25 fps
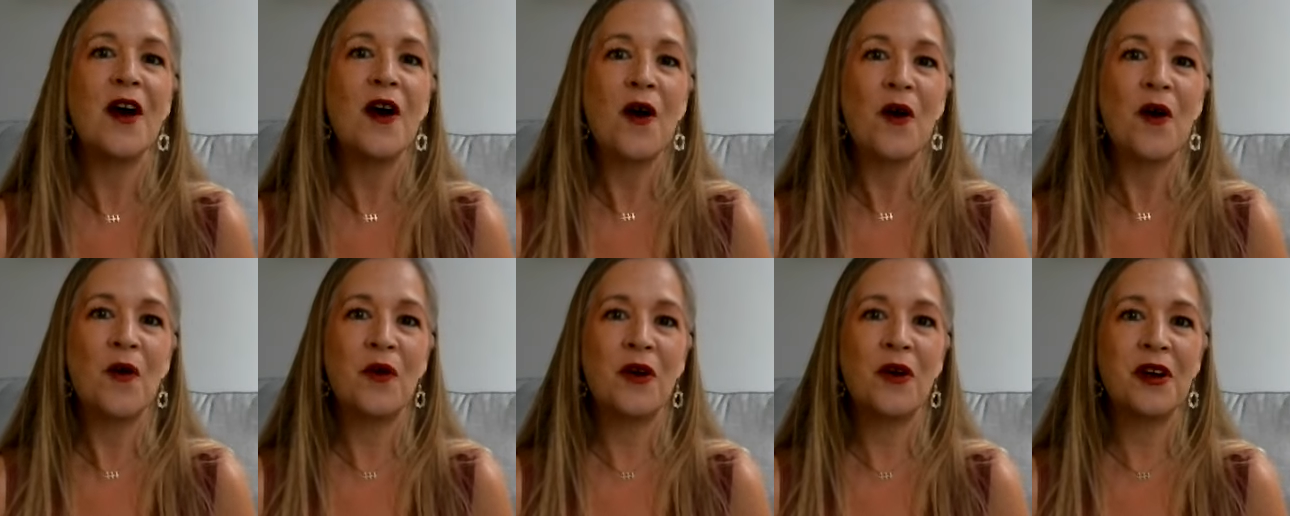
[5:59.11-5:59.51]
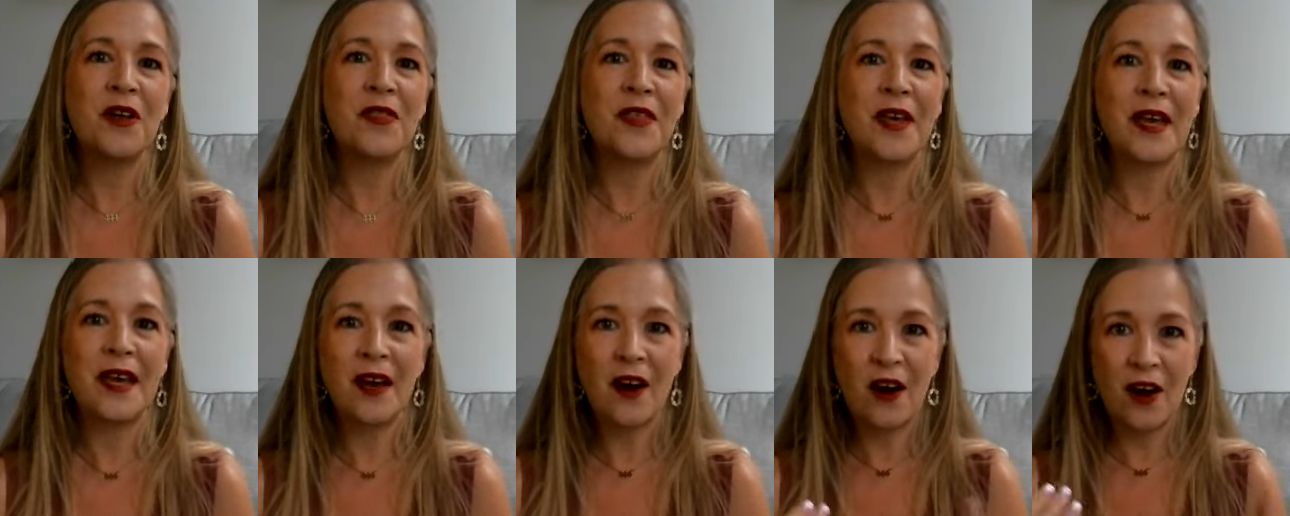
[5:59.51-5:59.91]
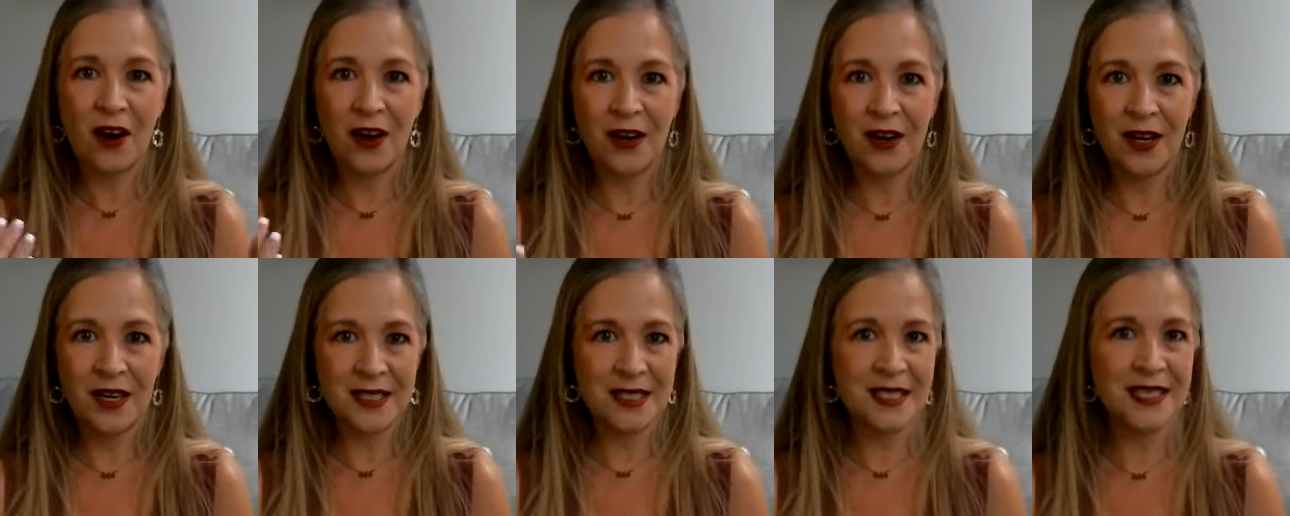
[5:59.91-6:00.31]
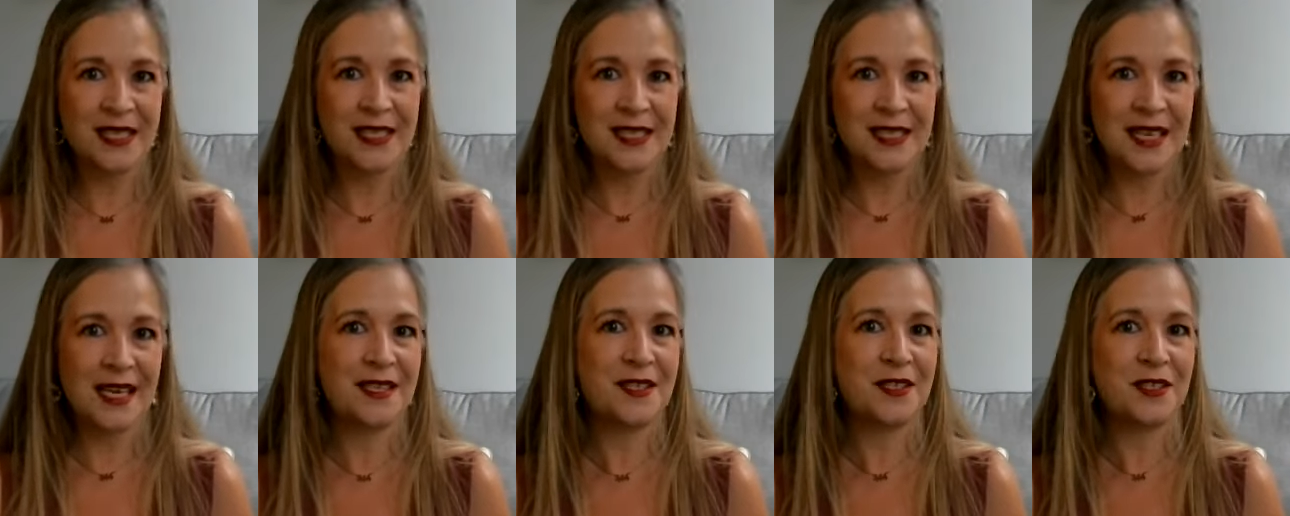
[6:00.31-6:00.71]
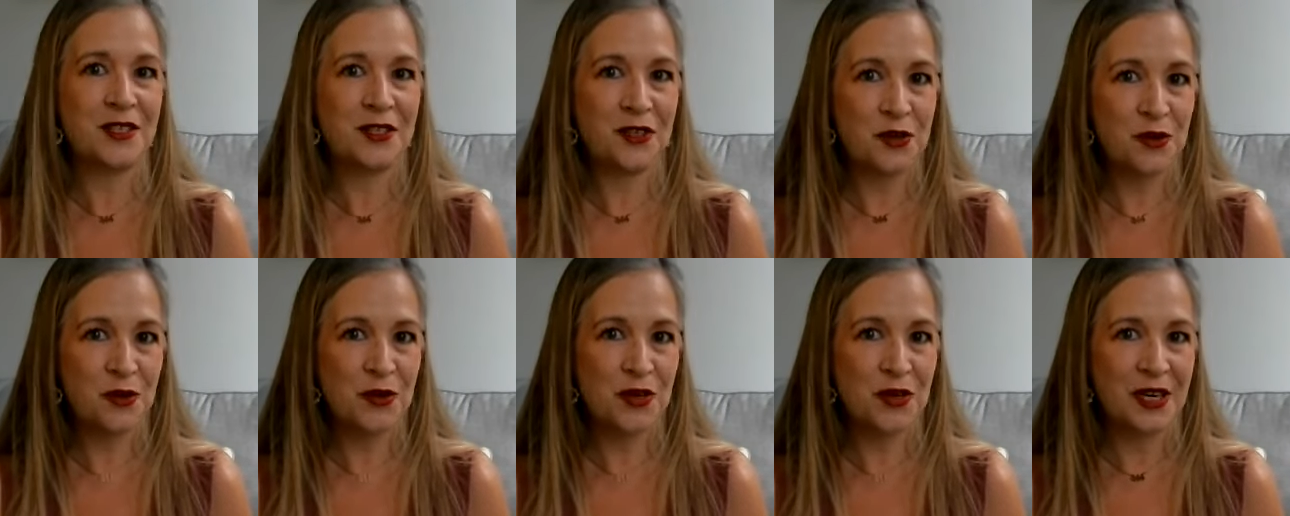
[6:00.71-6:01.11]
or they are a success
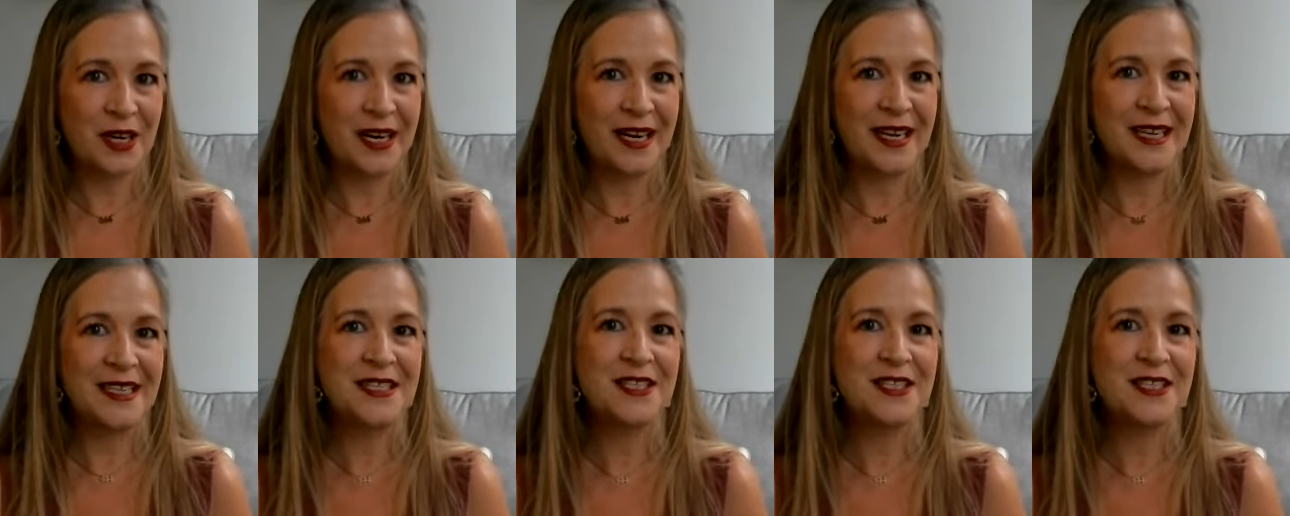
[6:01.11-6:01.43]
story.